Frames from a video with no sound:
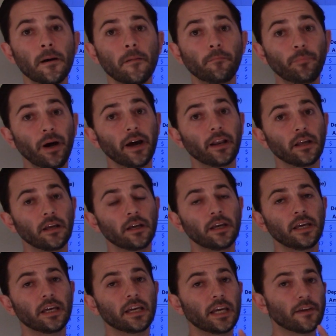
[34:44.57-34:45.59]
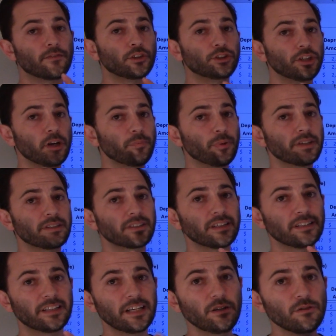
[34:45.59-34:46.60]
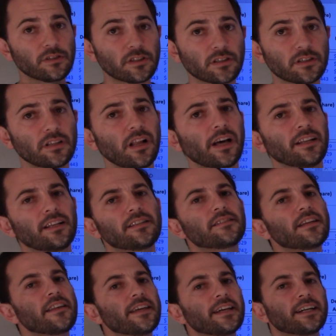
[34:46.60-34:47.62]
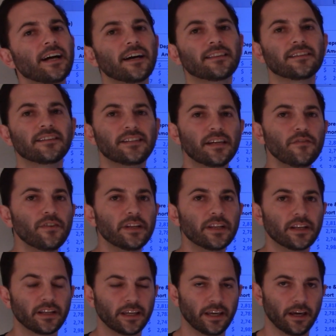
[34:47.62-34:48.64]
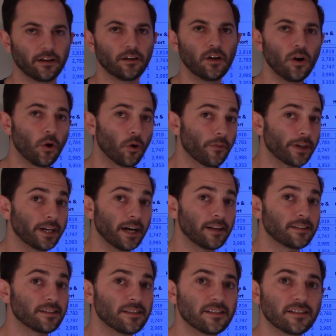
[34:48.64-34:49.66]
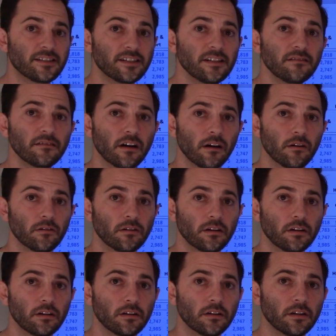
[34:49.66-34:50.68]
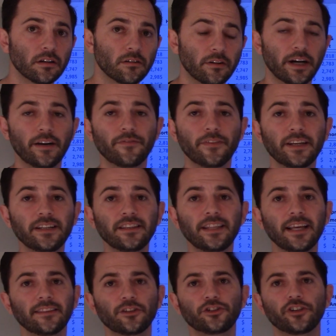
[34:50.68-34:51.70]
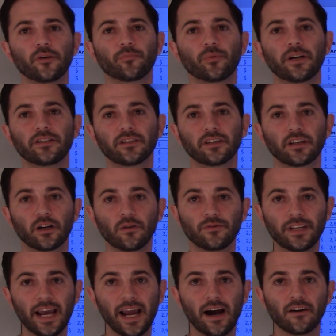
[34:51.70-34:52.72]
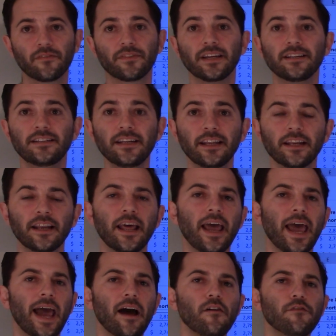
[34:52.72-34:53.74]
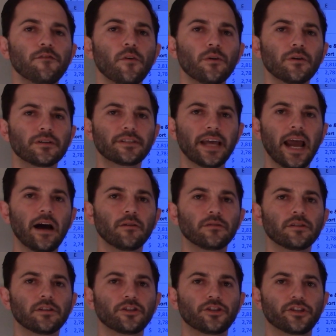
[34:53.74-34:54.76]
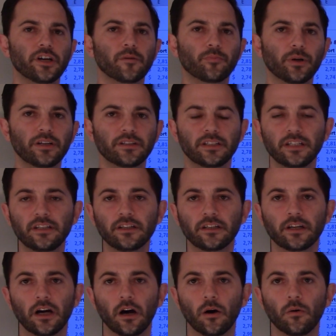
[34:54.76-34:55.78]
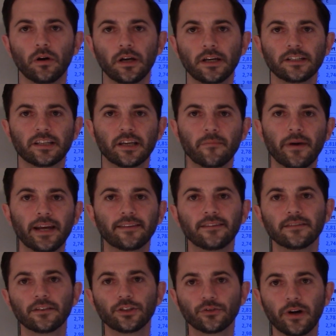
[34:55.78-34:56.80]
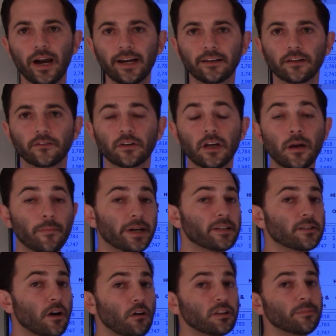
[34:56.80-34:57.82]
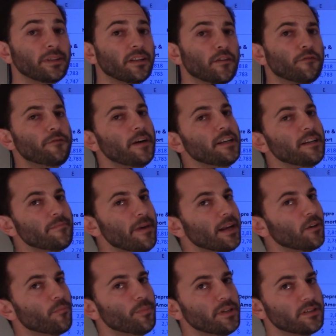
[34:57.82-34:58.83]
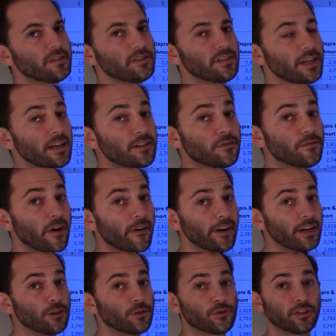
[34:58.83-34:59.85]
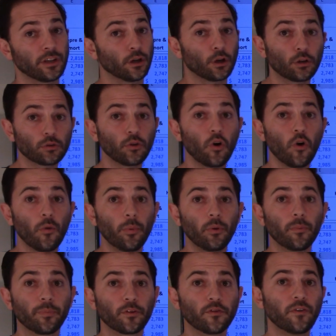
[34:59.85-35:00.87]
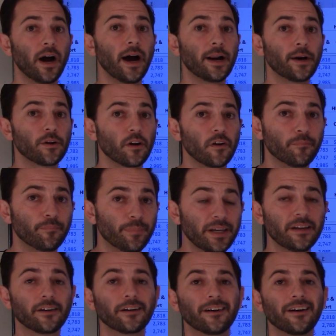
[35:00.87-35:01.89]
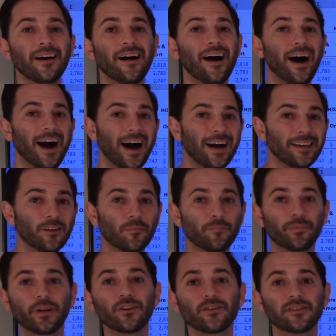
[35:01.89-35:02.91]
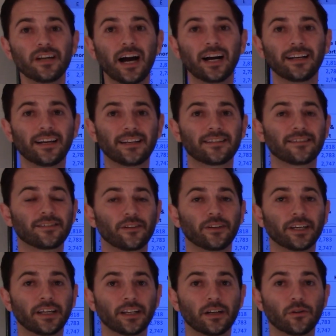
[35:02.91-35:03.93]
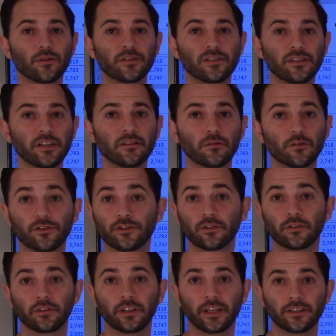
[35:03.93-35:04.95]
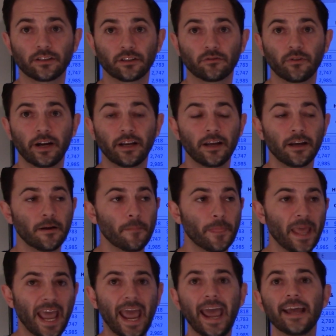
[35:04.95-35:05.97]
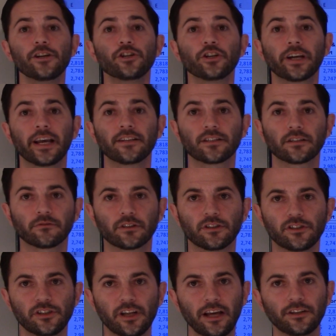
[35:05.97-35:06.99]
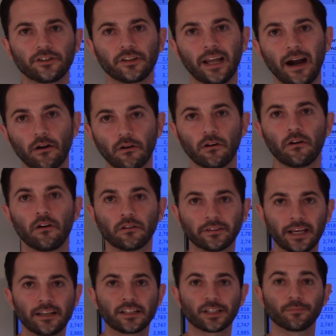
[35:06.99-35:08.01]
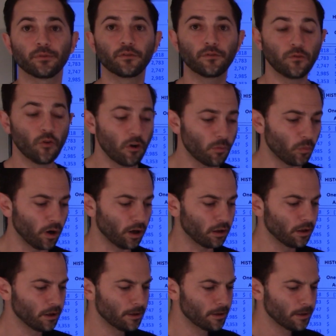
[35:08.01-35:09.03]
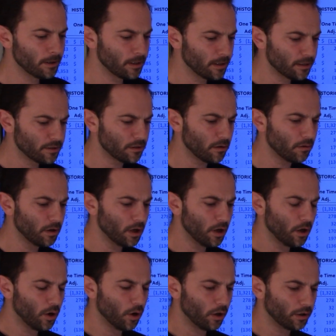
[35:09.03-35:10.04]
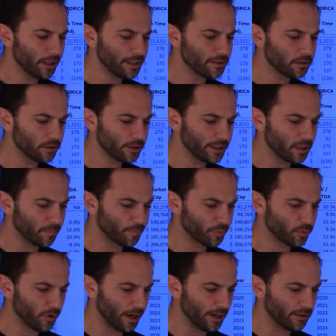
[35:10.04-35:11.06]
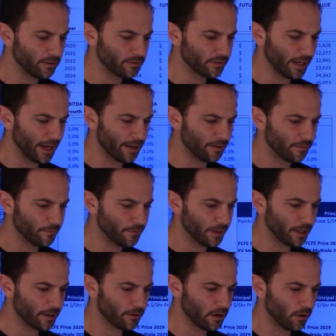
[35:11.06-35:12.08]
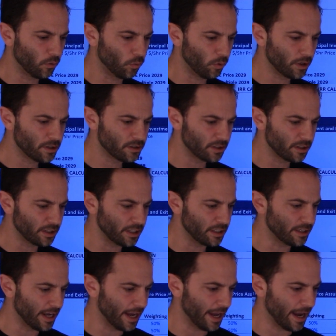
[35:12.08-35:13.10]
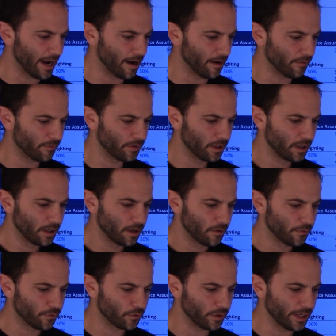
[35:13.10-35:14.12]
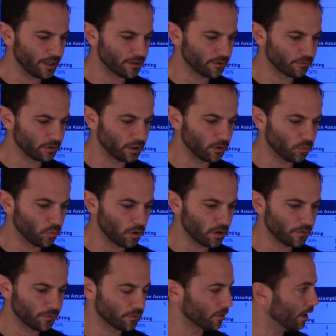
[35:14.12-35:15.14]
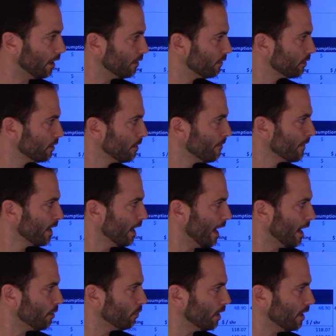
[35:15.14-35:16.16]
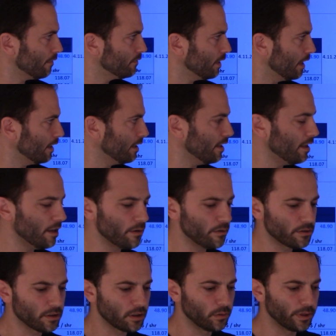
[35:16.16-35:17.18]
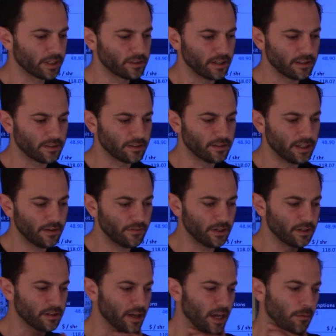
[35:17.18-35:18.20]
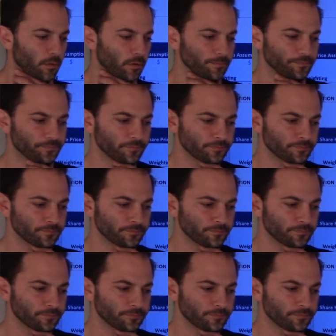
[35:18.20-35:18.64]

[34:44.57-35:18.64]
But if the share price continues to slide, let's say they cut the dividend again, or they cut it to zero, right? If they did that, the share price is going to go down. If they did it, how far down does the share price need to go to make this attractive. Because ultimately the fundamental business is very interesting. A global provider beer, beer's not necessarily going to go to zero. Certainly it's a great hedge against a recession. Alcohol tends to perform well. So let's look at a price and figure out what does it need to have for it to really work for us. And what I've done here is a quick sensitivity table.